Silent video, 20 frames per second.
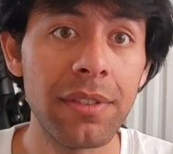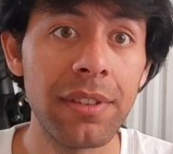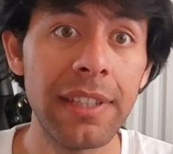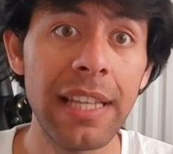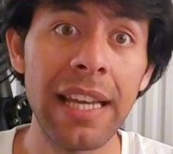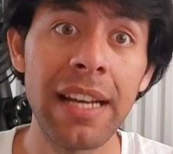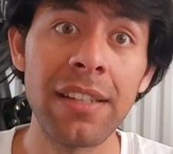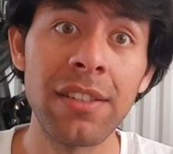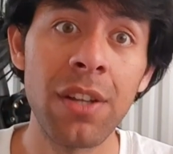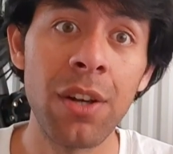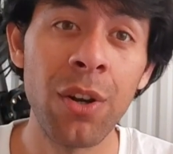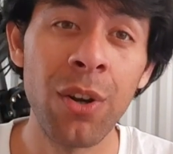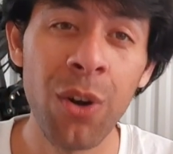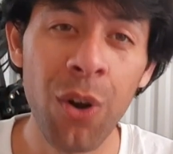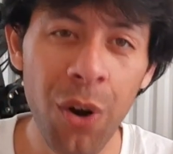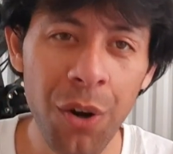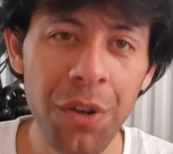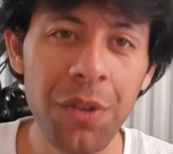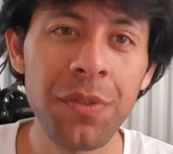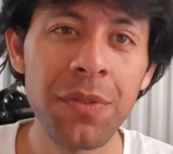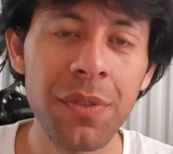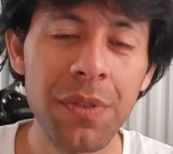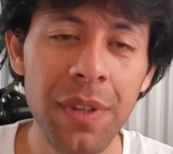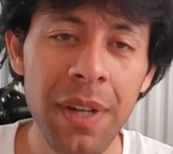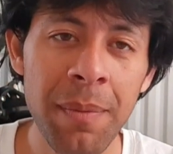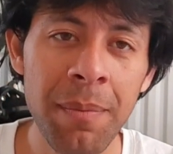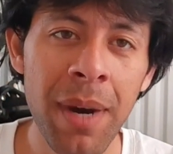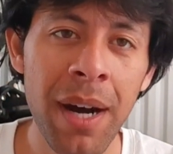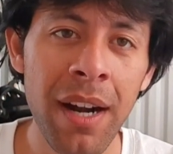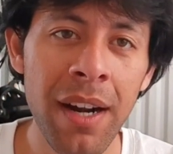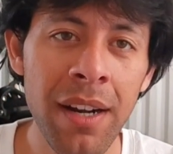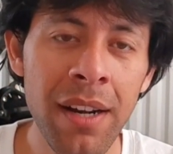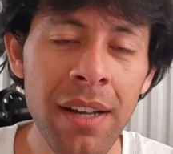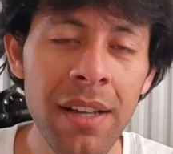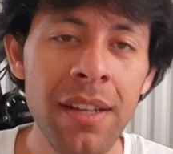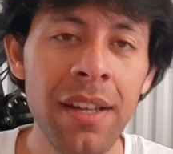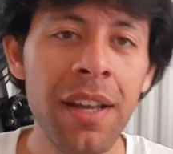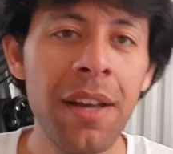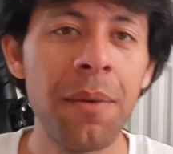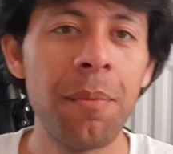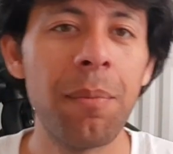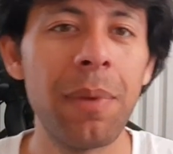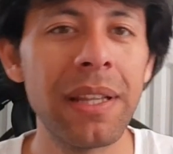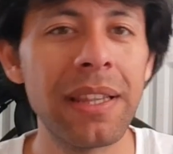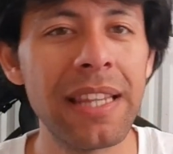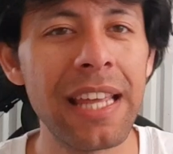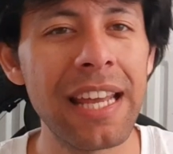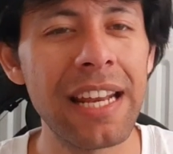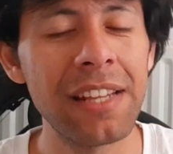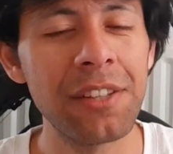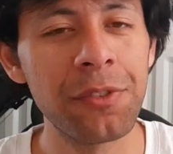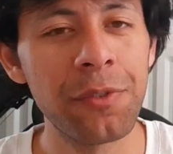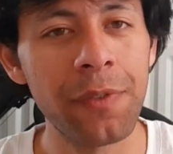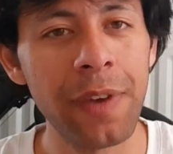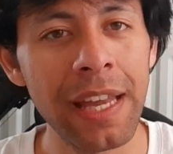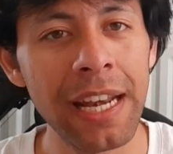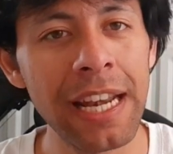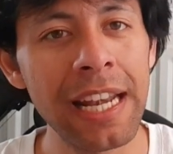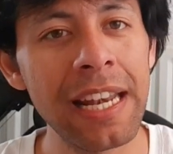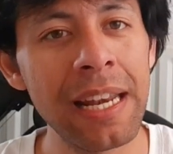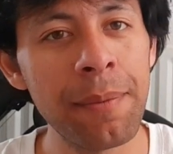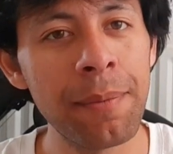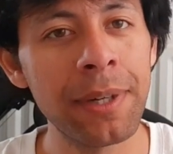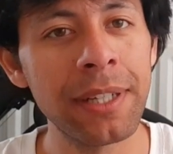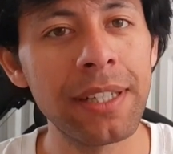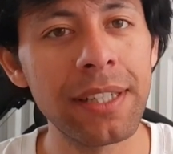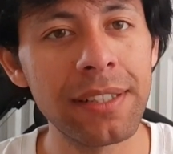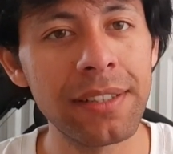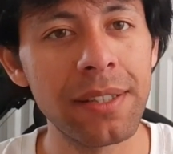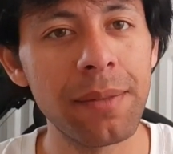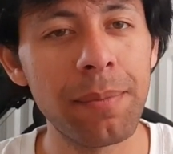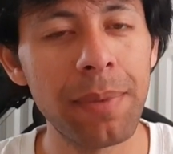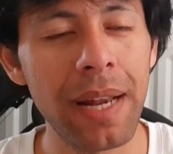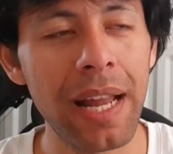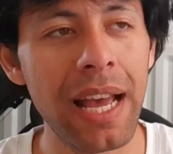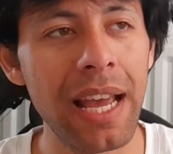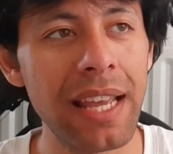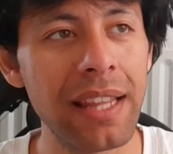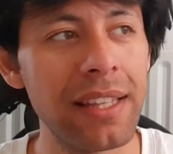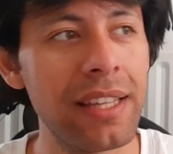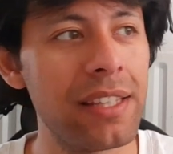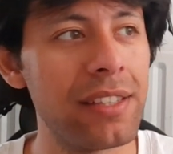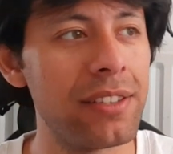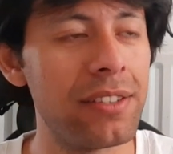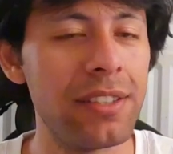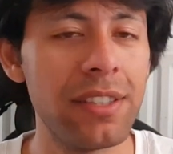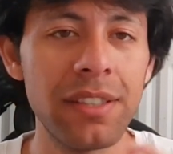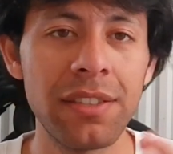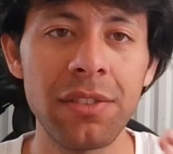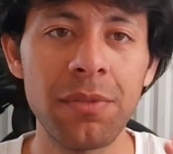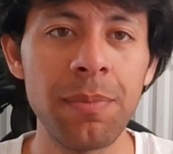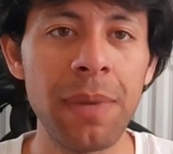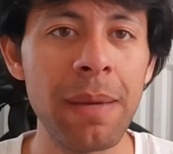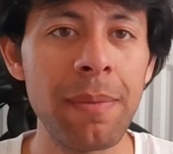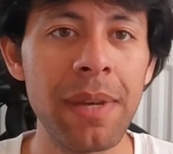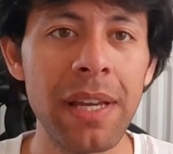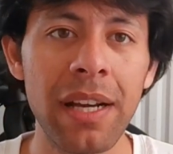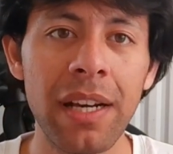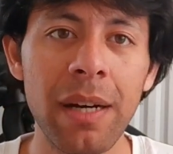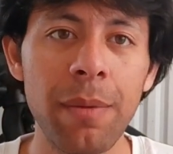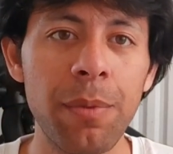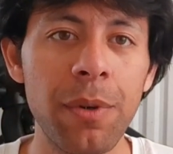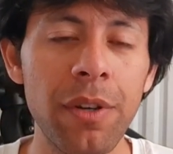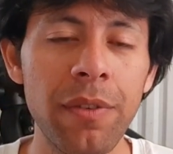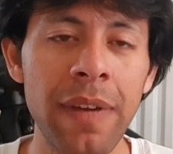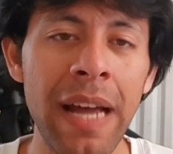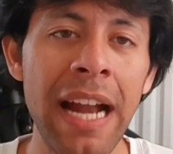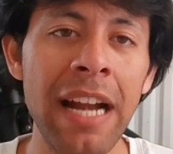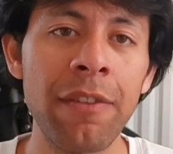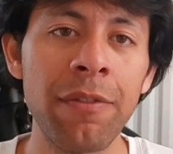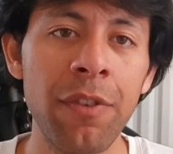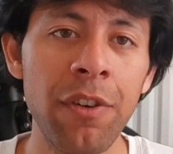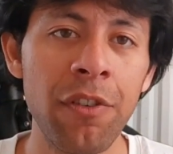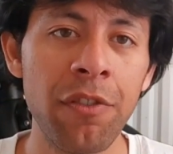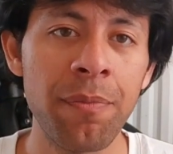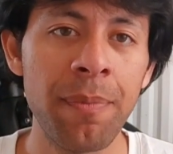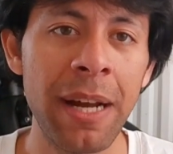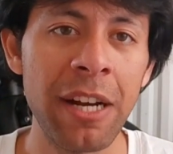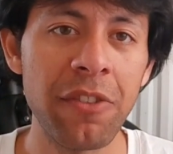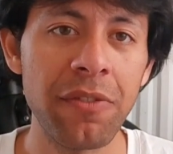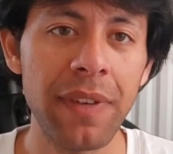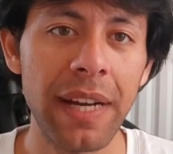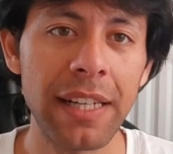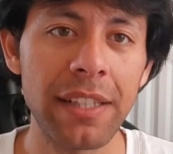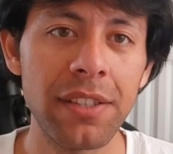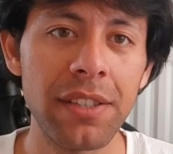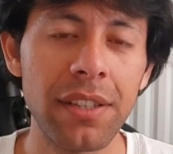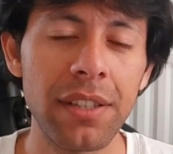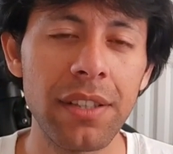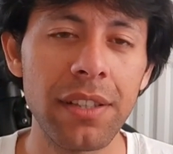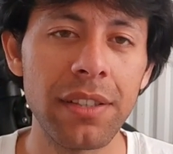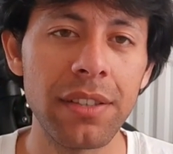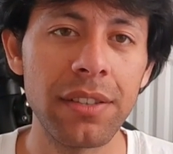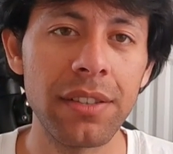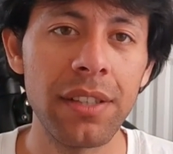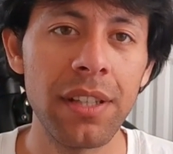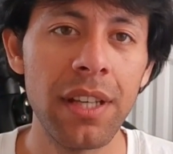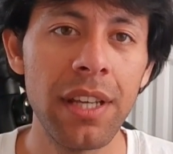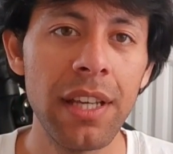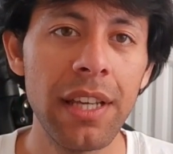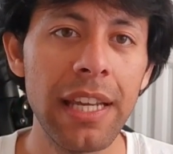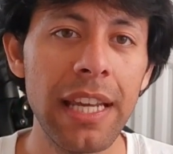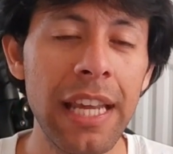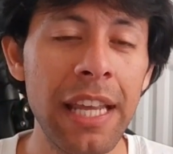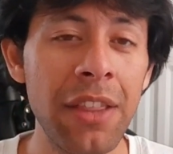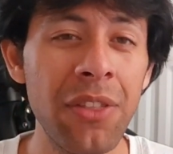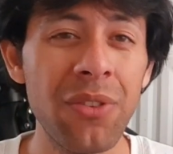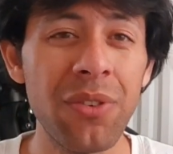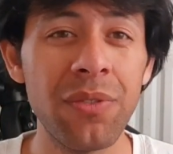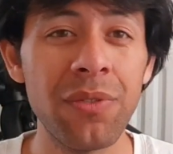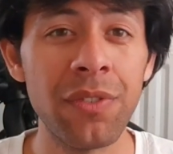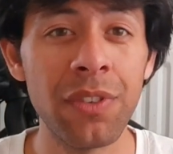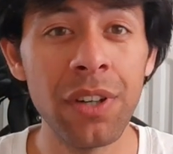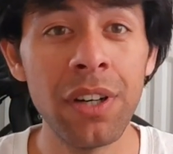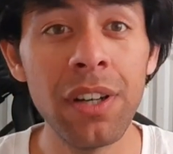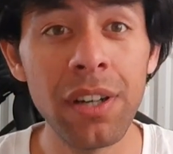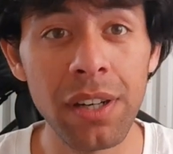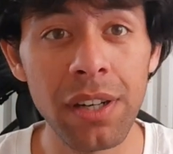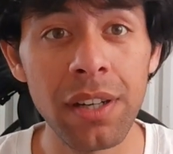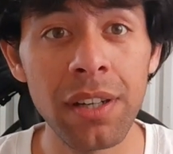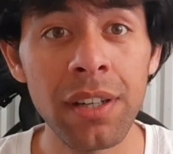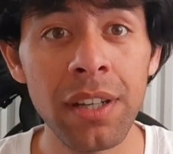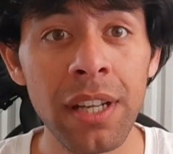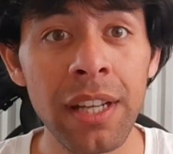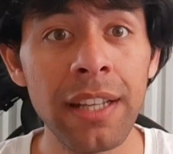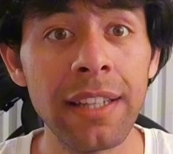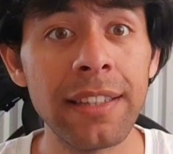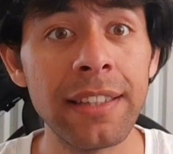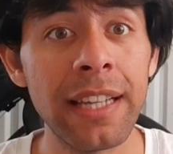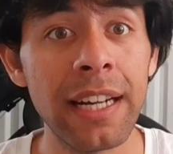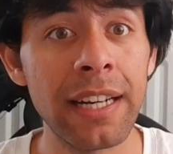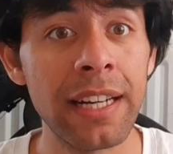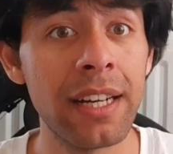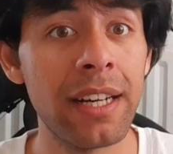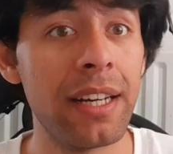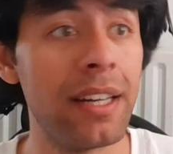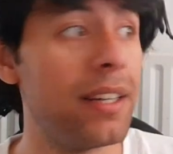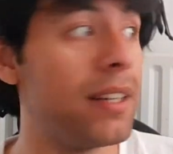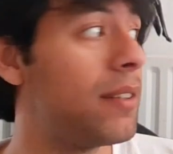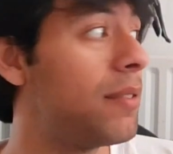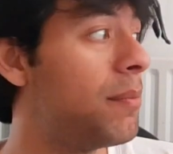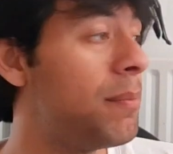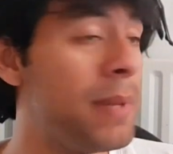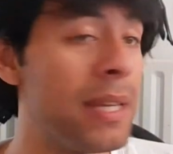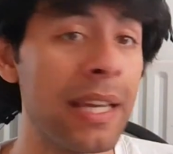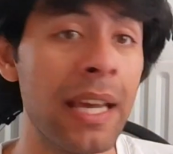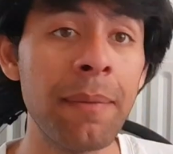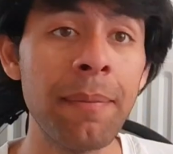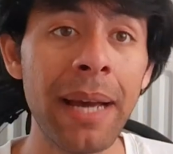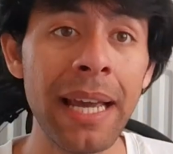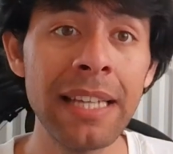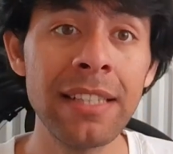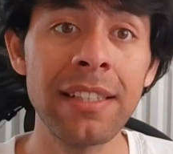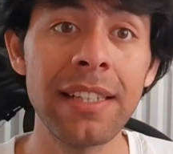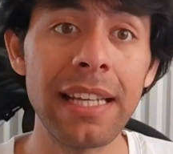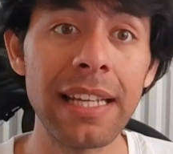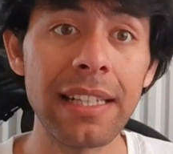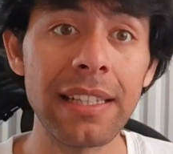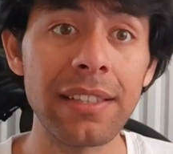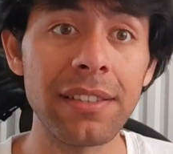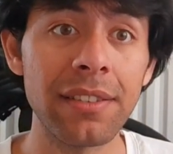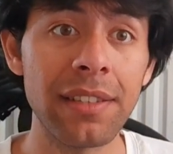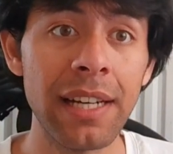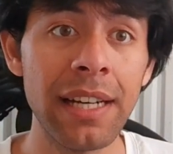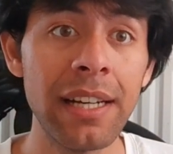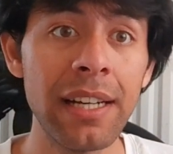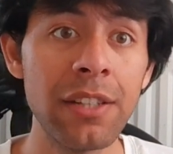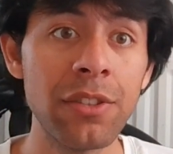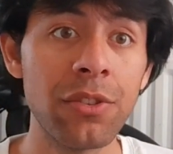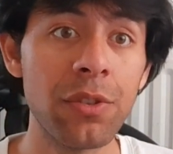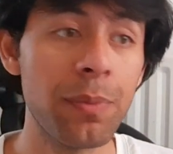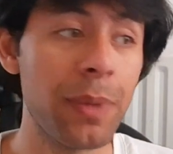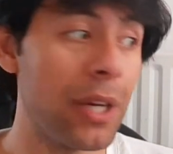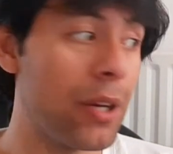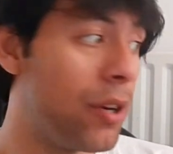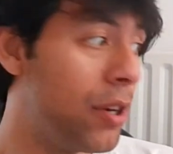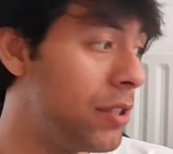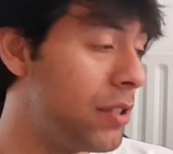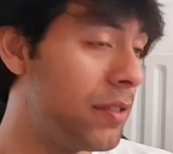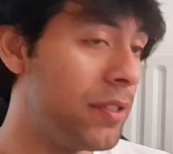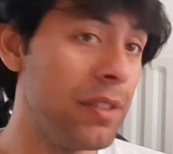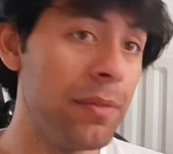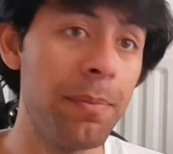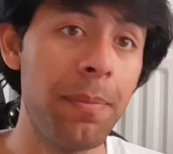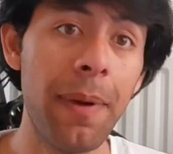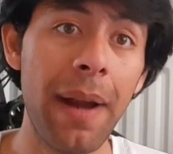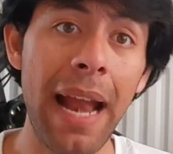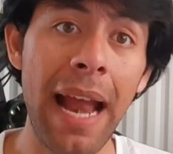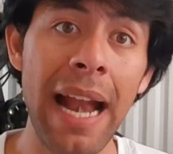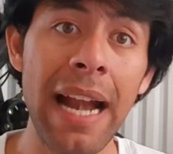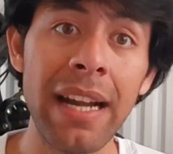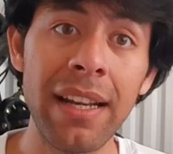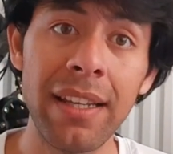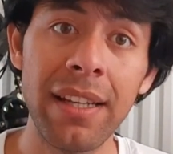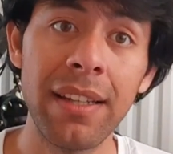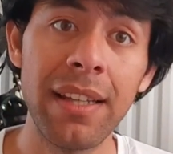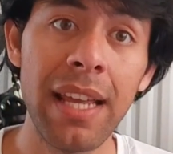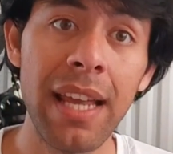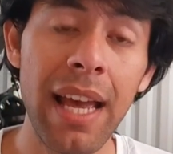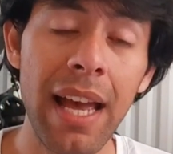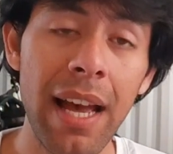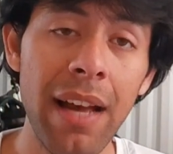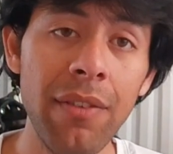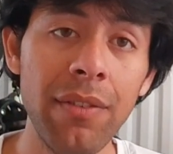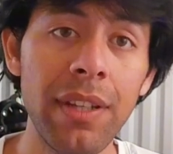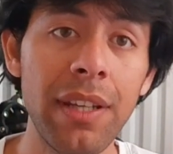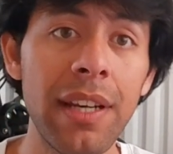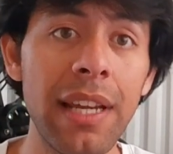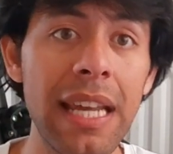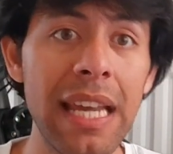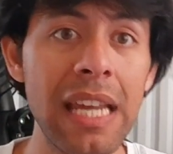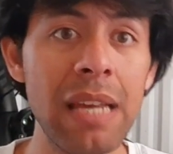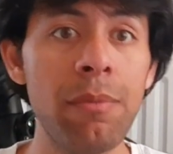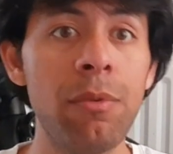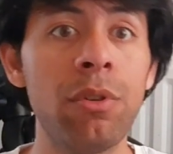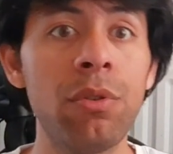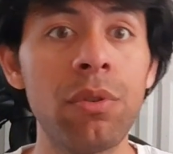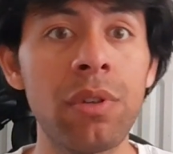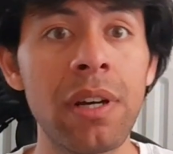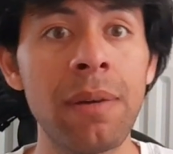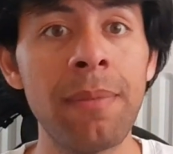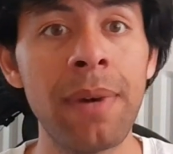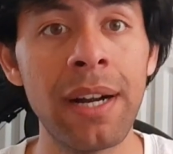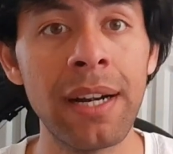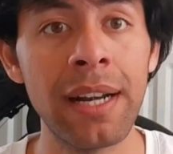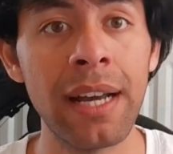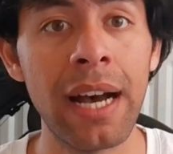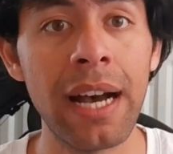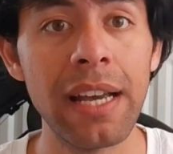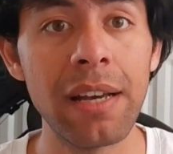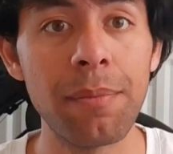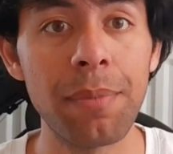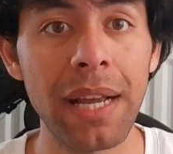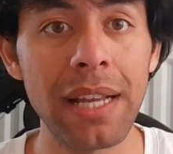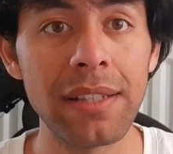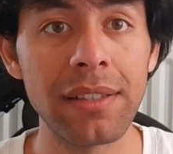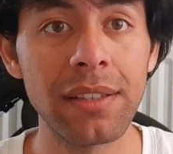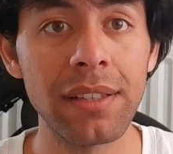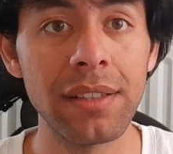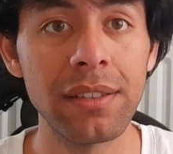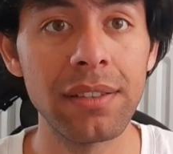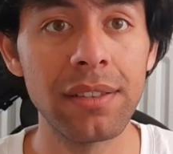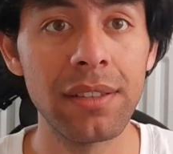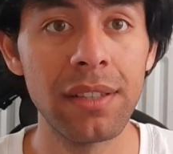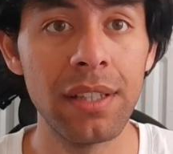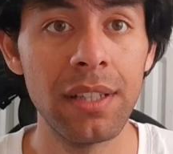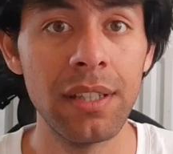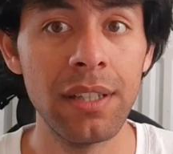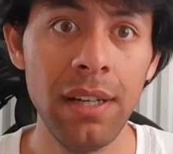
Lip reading: There is a lot of demand, but there is very limited supply. There's just maybe a couple of handful of manufacturers in the world that are making bikes like this, right? And so because of the brand that they have, they're able to command higher prices.